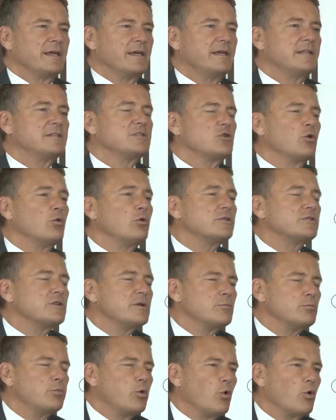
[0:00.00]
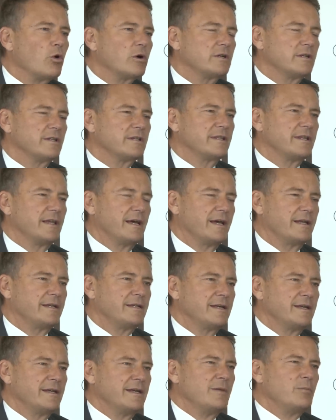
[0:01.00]
It is also important
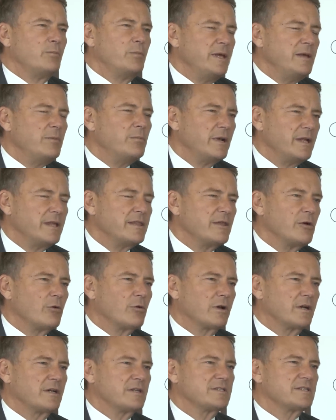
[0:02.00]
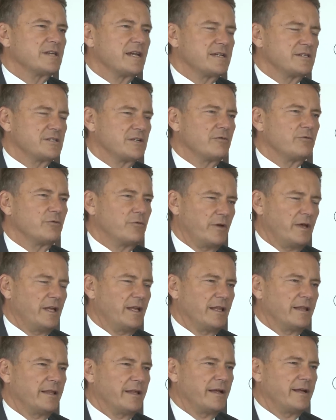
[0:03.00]
that people in the organization
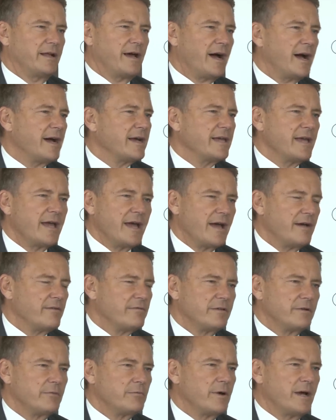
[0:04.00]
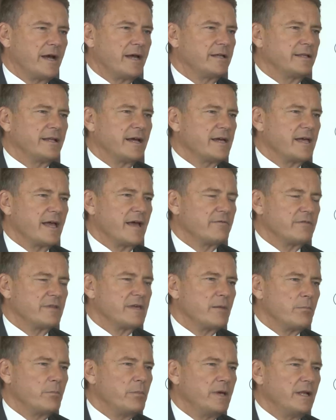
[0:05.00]
feel that I have the right, I have
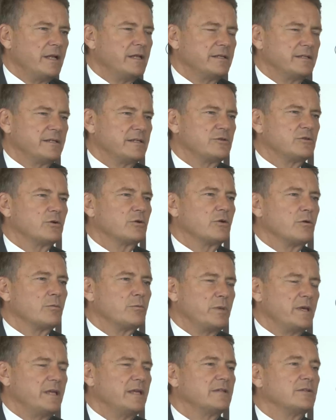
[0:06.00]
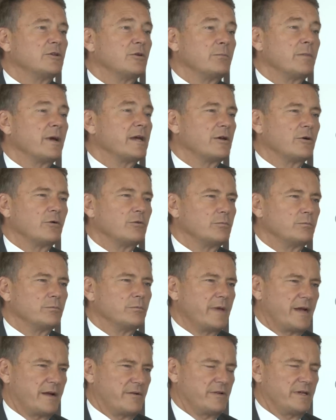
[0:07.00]
the ability to compete on my
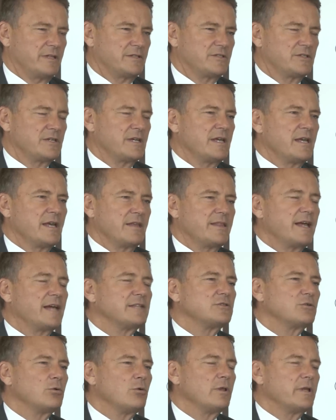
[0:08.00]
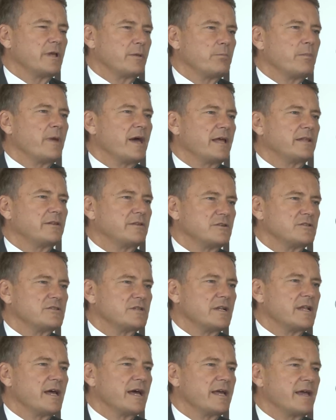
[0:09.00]
own merits. That's all that
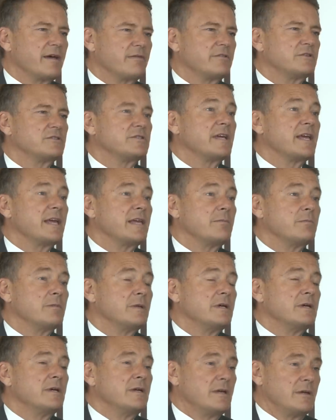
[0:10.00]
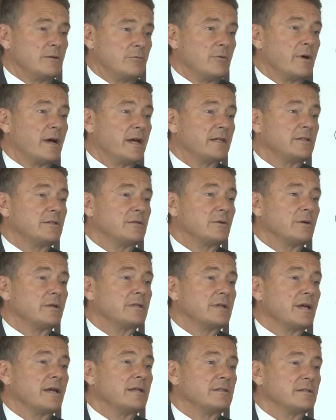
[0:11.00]
matters, and I have the same right to
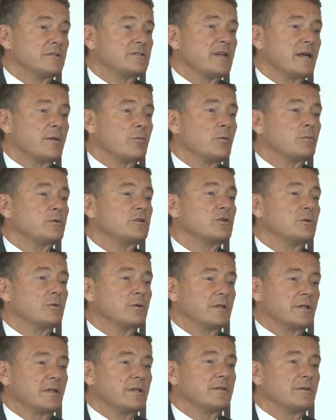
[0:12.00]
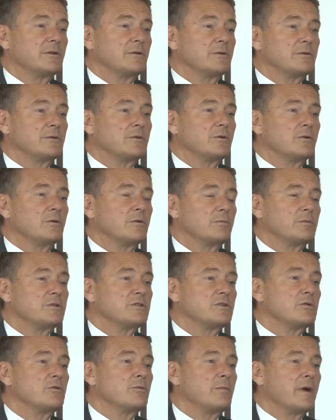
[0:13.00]
and, and the same opportunity to, to
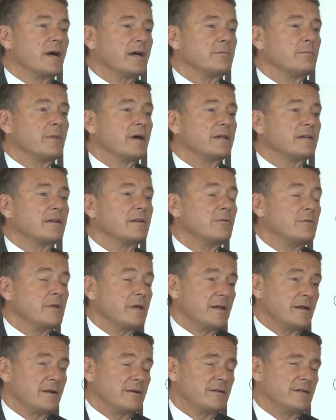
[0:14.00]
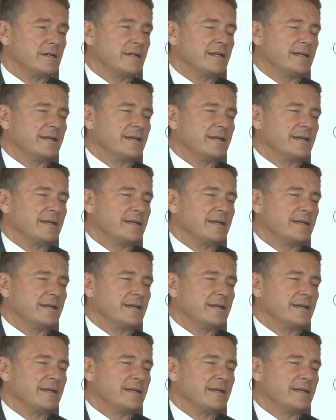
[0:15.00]
pursue my, my career.